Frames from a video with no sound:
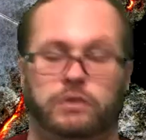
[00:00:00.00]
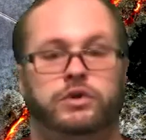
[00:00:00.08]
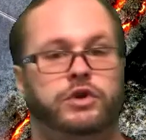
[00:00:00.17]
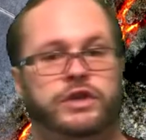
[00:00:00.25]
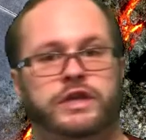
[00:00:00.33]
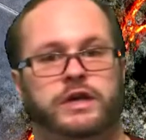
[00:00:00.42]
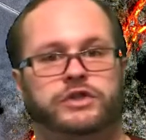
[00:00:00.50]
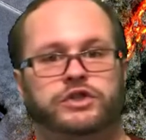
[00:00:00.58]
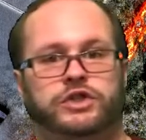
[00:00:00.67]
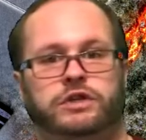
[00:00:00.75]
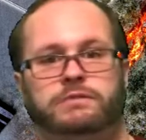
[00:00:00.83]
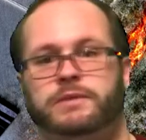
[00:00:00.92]
Could the X
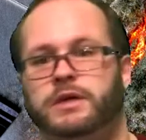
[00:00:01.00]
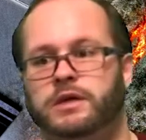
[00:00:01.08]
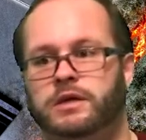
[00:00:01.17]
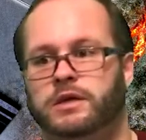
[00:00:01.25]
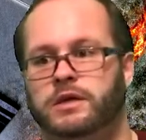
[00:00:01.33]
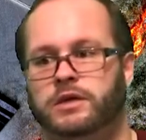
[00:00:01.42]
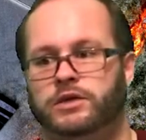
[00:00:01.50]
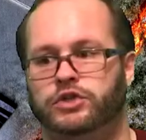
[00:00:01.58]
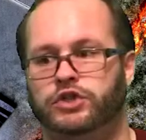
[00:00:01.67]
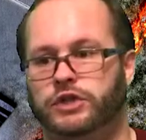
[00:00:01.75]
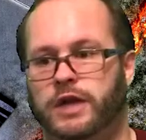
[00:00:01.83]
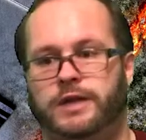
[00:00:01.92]
gene be
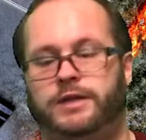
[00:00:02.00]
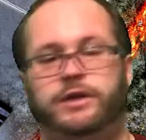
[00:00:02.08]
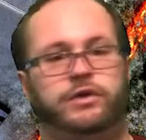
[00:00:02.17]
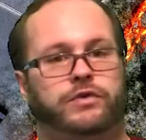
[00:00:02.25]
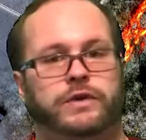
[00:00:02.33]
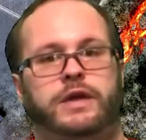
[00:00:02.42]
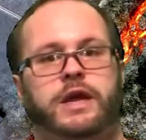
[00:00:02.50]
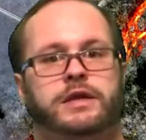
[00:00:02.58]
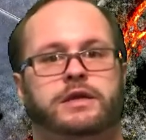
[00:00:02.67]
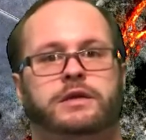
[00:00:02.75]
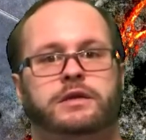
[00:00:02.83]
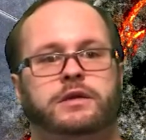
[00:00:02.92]
genetically
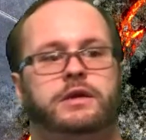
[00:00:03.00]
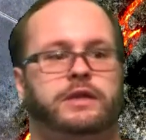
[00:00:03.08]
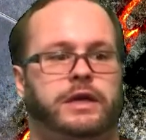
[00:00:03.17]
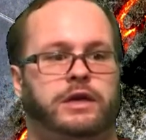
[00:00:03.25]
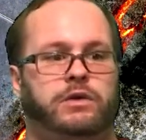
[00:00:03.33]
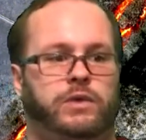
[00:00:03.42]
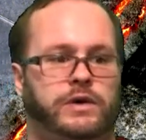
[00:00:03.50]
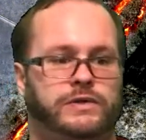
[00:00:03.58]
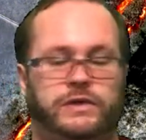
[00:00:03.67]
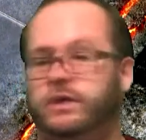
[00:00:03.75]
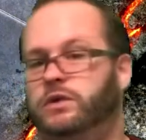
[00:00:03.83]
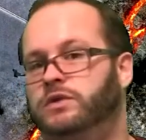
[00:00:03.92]
created like it was
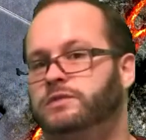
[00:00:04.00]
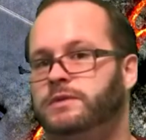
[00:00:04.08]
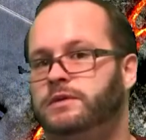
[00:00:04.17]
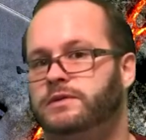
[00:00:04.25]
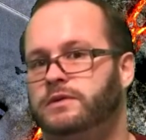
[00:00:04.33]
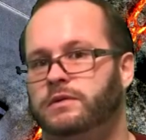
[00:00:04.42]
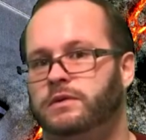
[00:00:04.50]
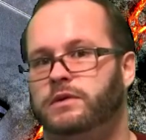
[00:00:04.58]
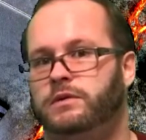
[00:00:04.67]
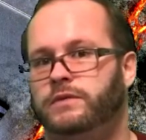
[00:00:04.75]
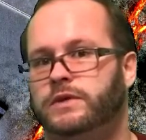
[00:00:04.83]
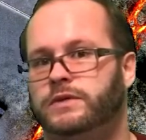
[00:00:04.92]
in the Ultimate
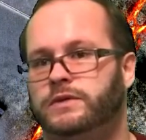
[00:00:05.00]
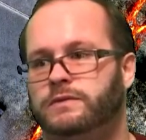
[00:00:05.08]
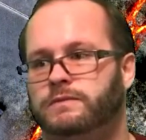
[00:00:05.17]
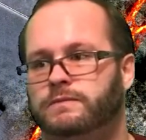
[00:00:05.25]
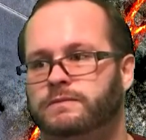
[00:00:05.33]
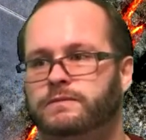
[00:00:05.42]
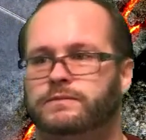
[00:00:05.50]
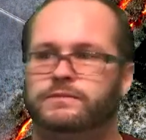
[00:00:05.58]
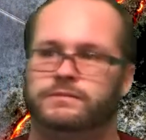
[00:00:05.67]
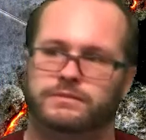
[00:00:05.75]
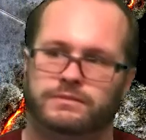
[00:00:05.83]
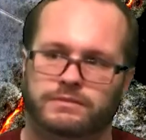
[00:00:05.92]
universe?
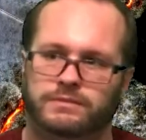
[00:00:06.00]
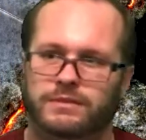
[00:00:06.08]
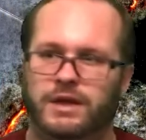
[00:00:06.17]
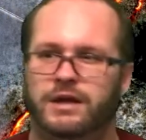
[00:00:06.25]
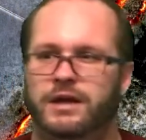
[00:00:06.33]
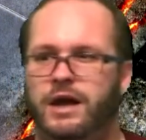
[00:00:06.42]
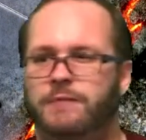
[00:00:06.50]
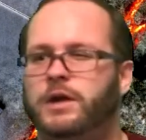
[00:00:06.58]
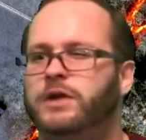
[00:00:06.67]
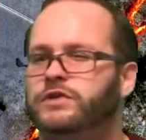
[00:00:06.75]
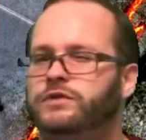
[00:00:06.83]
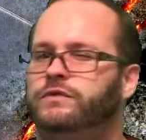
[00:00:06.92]
I'm
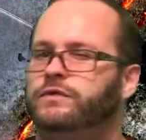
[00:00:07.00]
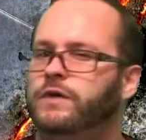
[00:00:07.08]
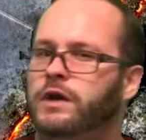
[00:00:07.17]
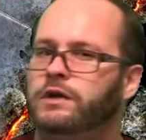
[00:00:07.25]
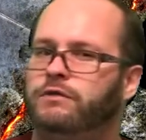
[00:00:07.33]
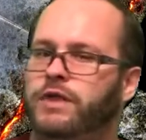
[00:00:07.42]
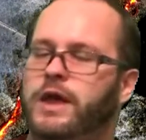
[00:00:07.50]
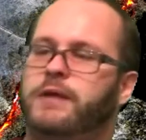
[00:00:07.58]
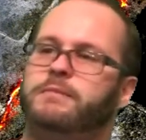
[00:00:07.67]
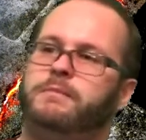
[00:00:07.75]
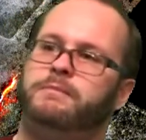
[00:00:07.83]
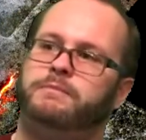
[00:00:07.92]
not too fond of that,
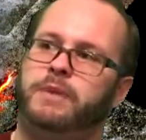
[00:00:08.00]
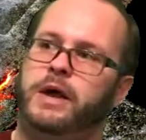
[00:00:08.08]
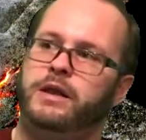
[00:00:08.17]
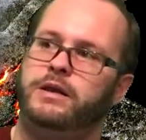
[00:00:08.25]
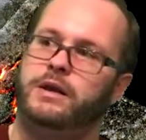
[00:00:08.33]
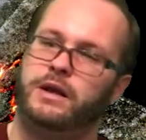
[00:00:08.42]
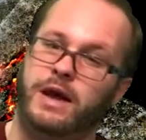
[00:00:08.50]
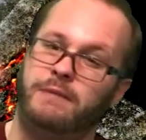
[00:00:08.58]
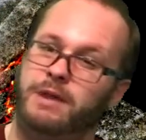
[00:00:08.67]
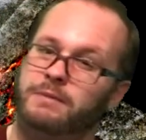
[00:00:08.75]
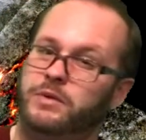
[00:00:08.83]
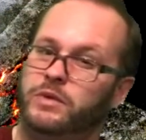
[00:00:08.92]
but I
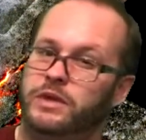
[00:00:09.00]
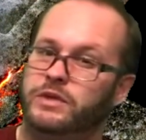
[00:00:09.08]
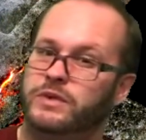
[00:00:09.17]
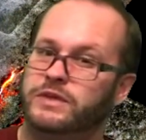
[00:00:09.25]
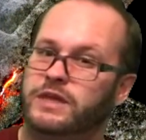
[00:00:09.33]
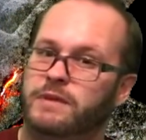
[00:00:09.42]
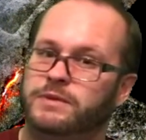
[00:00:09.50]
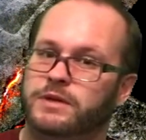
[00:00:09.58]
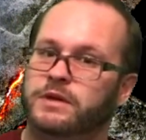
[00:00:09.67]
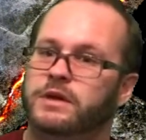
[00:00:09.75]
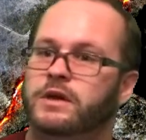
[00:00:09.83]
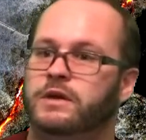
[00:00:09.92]
might be willing to accept it